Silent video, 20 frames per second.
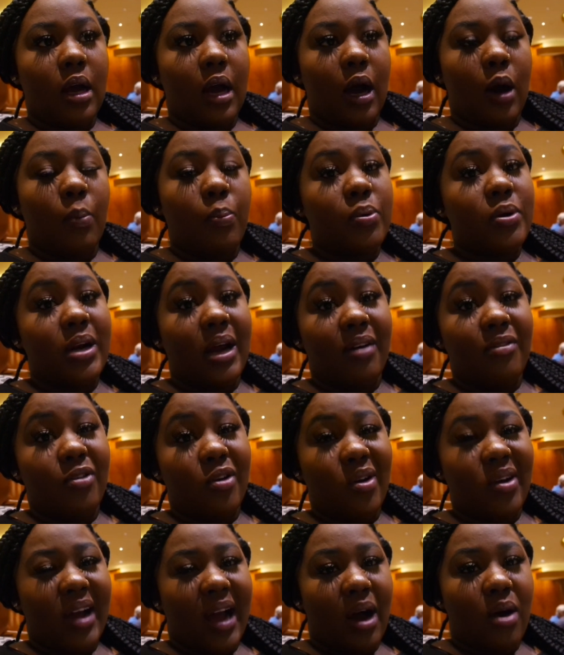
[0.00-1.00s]
I'll put that
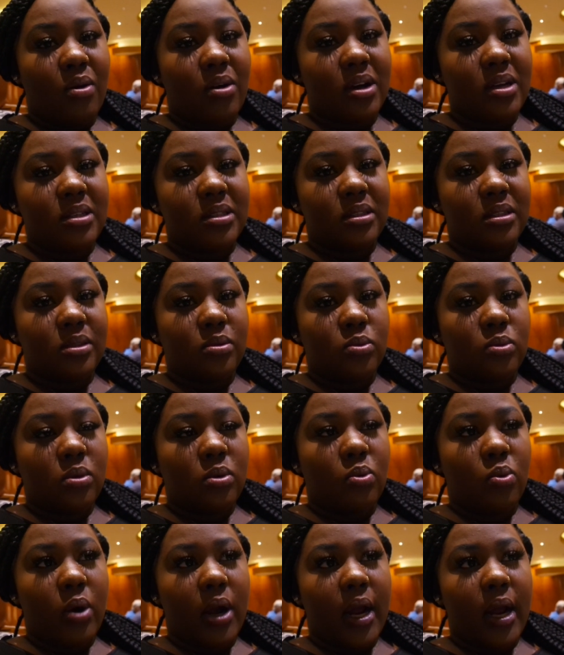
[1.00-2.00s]
vlog out because
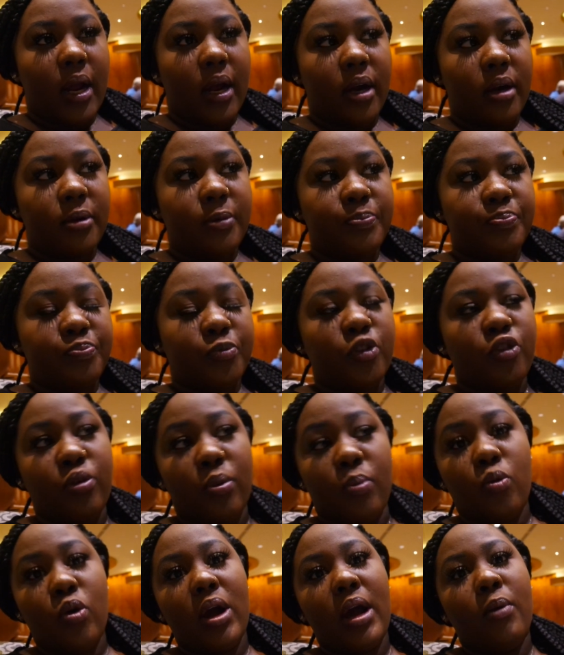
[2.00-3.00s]
where
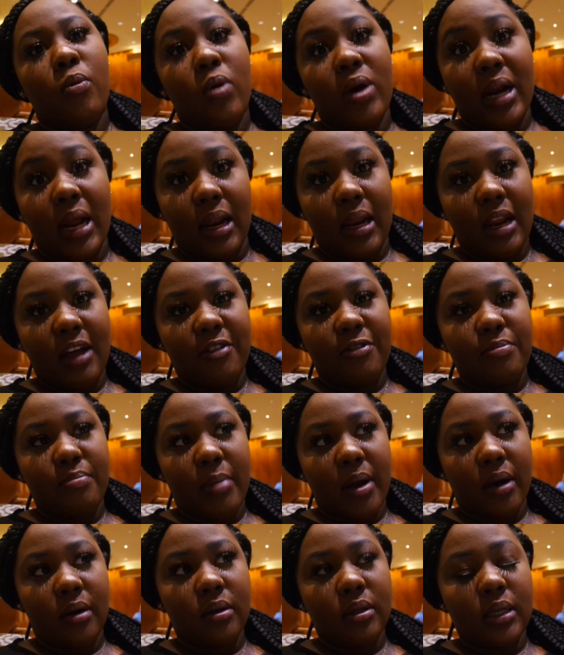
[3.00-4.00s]
from where when I left
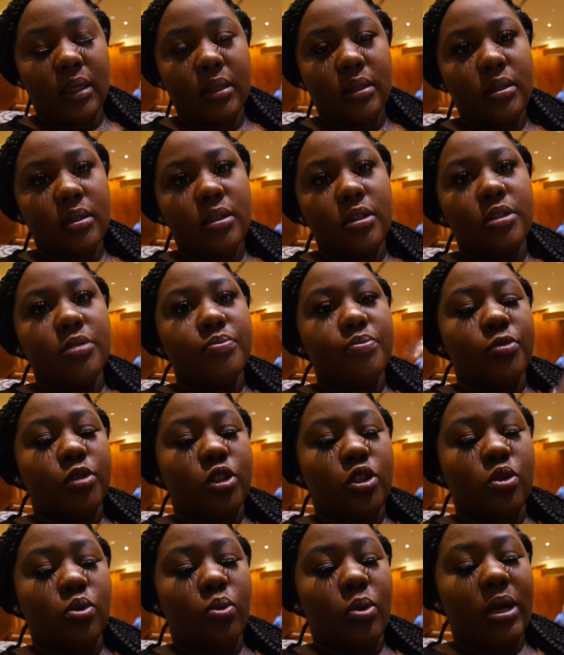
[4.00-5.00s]
Maryland
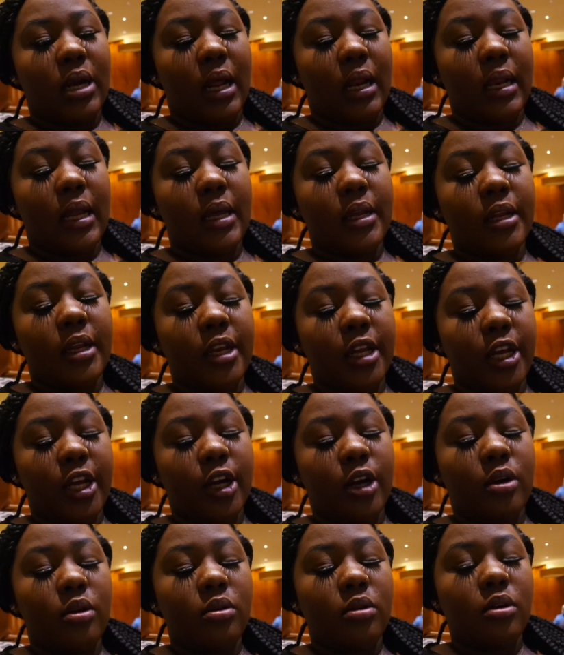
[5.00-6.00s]
to when I landed
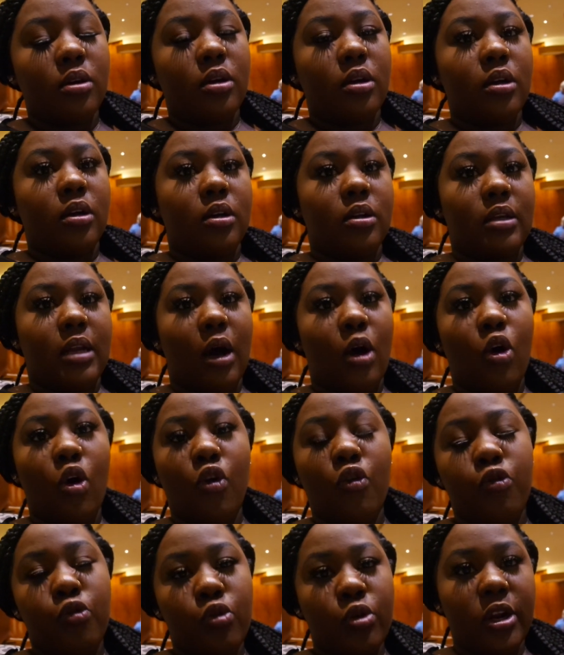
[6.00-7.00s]
here, that
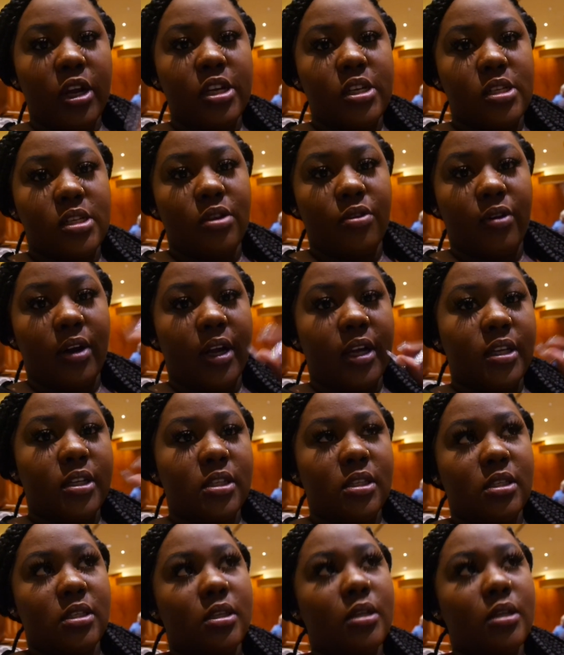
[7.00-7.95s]
whole footage erased. You